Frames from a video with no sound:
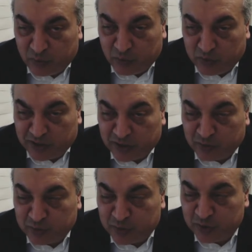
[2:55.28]
We looked at
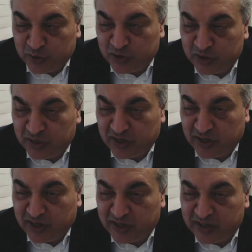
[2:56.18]
options,
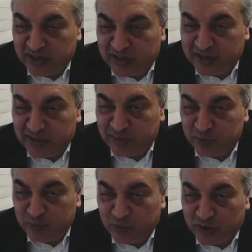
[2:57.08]
and it
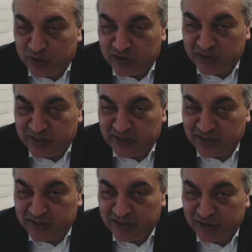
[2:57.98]
seemed to us
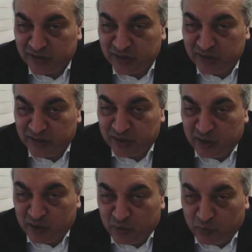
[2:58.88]
that
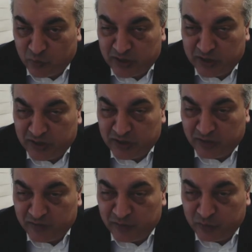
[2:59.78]
one
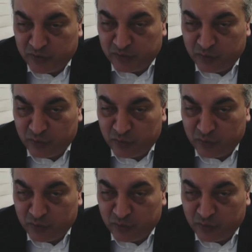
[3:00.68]
of the way